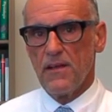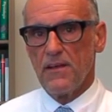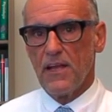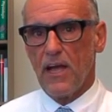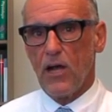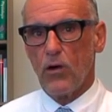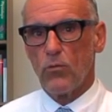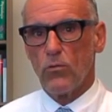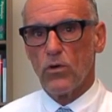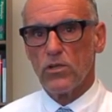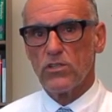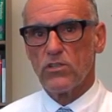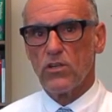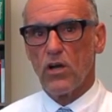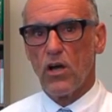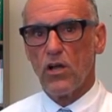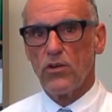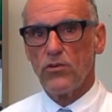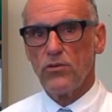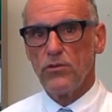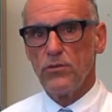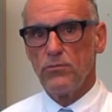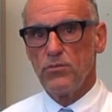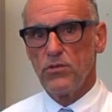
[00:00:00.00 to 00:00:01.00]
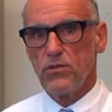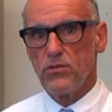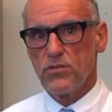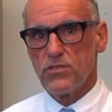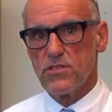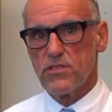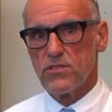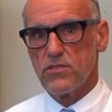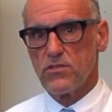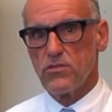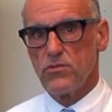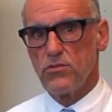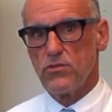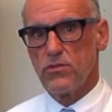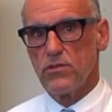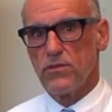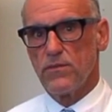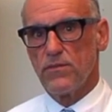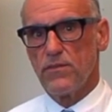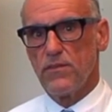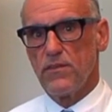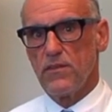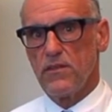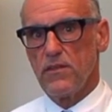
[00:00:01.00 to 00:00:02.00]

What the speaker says: Now, what contributes to